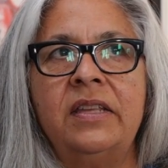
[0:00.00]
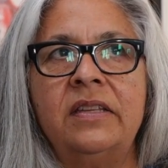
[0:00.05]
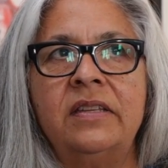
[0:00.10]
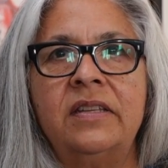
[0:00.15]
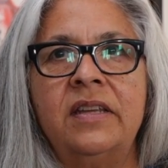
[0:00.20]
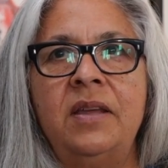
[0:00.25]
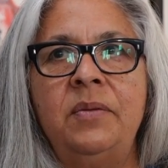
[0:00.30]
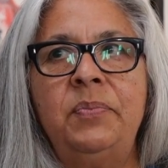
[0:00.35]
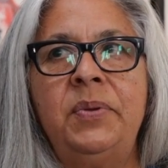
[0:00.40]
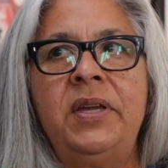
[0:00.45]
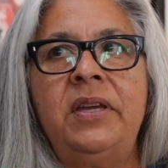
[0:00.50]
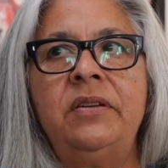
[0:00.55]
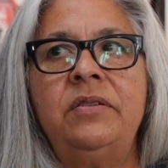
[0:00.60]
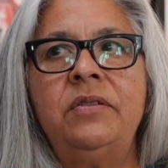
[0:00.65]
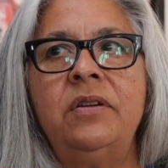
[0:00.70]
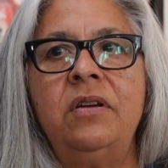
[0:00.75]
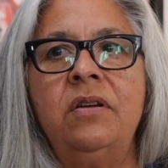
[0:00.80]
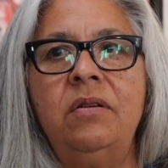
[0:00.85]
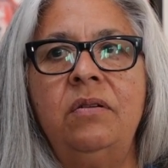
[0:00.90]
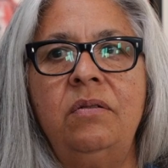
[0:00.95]
San
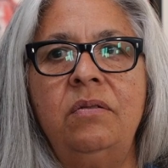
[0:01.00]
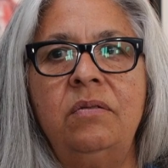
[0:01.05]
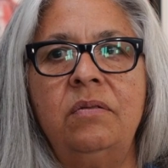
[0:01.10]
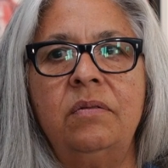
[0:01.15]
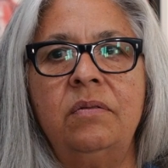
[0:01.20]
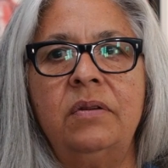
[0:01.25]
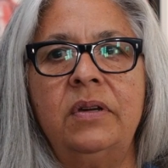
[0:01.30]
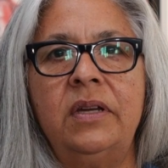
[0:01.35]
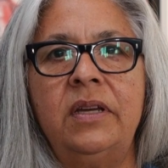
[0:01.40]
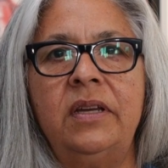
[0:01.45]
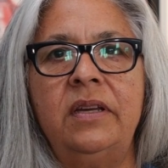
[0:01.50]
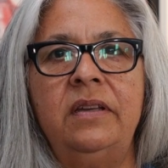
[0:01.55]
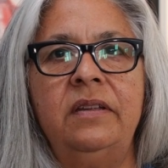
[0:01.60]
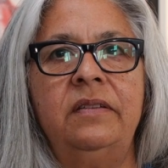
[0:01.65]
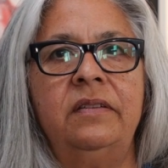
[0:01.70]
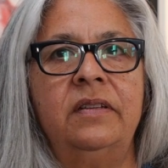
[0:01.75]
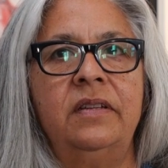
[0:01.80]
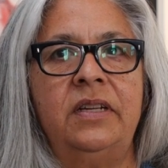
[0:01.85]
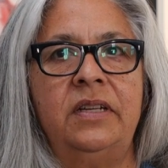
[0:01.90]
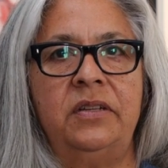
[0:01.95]
Pedro
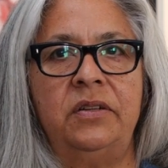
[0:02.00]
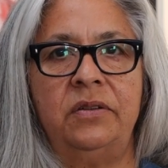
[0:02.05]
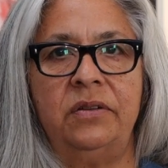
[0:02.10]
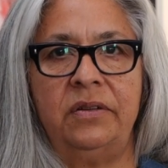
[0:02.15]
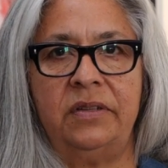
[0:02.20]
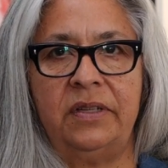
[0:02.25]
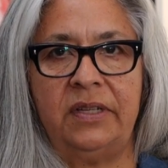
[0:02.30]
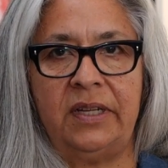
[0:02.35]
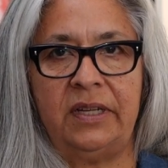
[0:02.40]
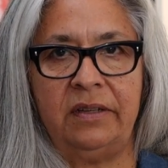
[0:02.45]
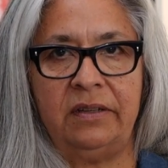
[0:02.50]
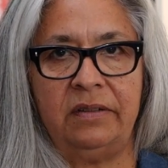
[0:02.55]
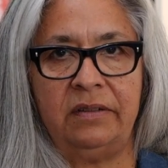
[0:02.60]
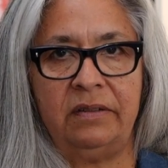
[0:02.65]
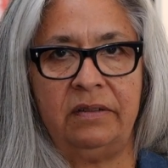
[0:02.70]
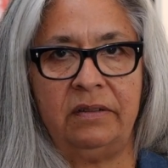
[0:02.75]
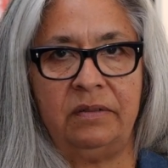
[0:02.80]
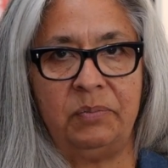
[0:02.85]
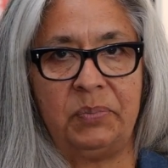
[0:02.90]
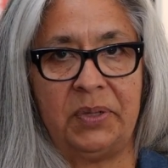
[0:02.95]
is an
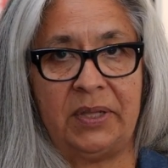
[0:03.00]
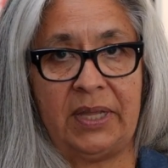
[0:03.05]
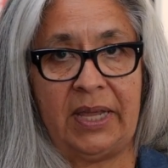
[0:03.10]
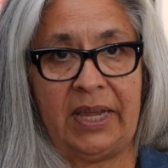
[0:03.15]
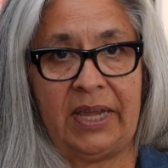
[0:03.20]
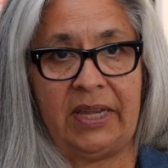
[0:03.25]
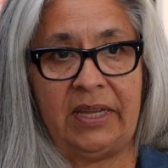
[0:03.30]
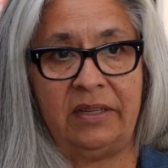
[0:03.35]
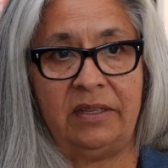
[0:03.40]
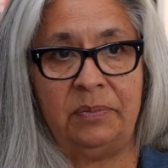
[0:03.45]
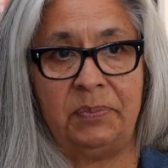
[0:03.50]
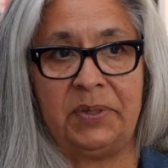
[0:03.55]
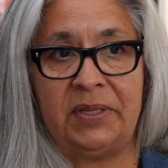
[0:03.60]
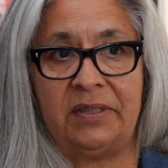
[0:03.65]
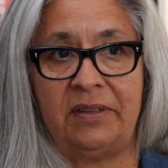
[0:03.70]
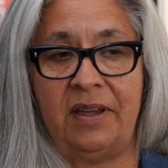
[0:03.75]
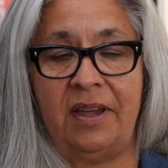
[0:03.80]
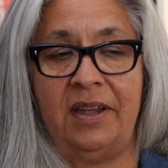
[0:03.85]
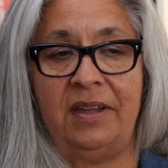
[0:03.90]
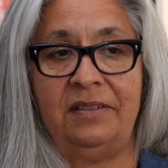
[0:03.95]
interesting place,
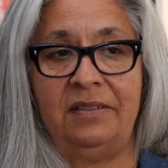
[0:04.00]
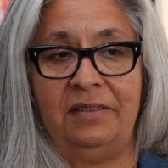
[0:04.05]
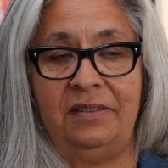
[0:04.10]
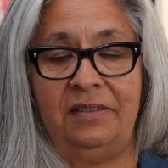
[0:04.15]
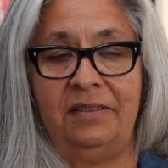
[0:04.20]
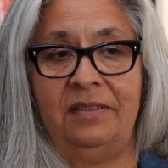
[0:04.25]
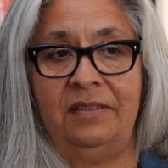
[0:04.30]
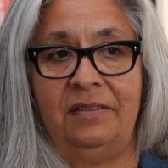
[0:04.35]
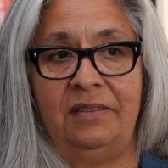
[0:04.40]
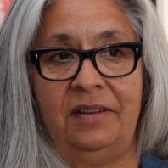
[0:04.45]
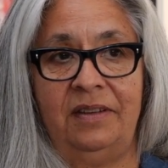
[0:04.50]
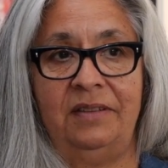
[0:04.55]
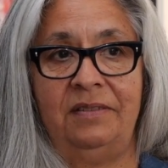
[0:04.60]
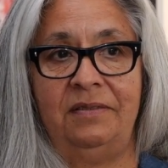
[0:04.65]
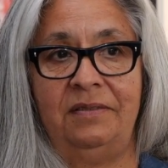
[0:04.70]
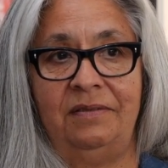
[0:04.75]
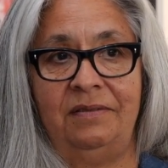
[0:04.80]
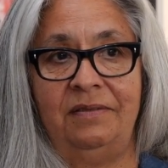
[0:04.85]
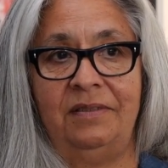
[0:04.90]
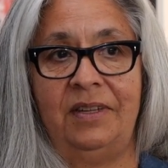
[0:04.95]
besides
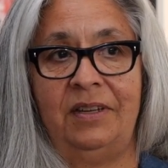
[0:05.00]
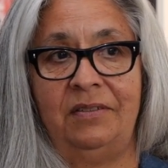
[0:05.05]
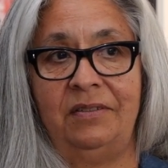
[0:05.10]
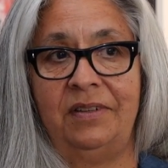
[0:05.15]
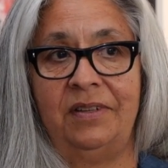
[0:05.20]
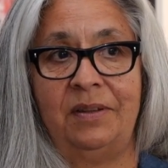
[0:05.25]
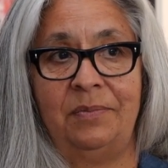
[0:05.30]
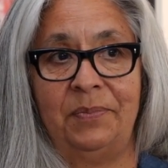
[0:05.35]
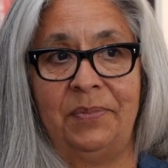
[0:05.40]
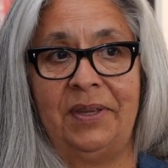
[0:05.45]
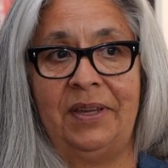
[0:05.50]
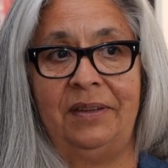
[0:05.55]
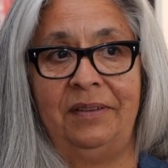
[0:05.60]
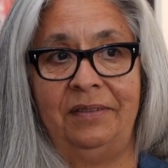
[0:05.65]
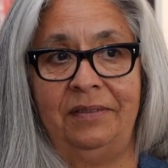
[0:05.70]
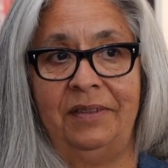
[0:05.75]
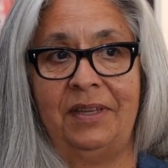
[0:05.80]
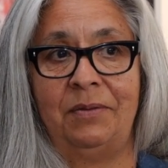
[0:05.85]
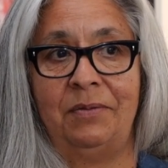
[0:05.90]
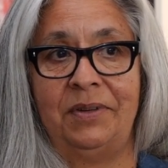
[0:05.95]
that there's
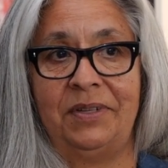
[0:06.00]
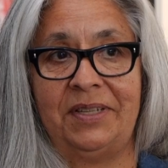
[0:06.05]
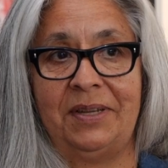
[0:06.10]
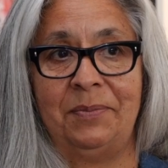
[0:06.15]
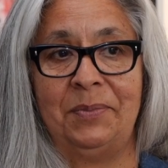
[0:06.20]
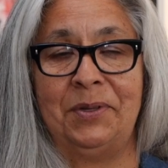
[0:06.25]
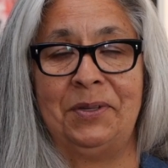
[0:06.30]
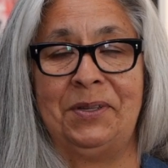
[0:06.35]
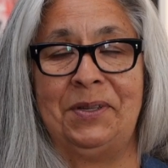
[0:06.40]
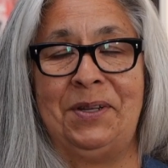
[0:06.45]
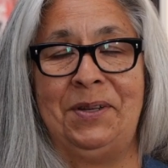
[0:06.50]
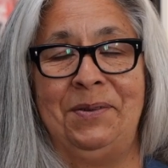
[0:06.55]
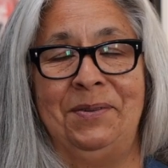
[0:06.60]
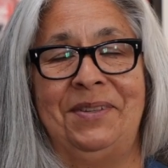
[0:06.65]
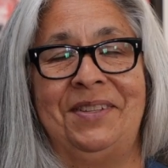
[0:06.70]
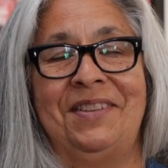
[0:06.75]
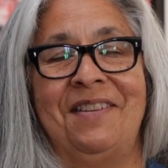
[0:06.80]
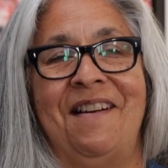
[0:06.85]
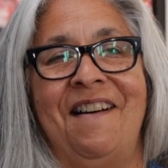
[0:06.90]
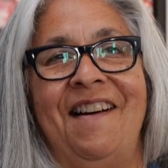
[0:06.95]
something that resembles
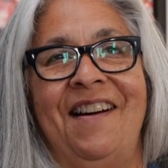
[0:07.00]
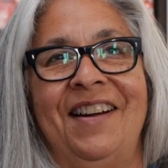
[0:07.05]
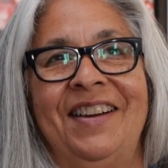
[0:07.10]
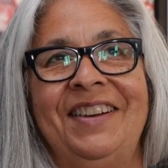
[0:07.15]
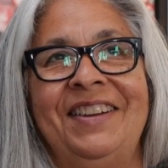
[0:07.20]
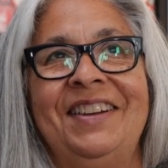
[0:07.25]
Tucson.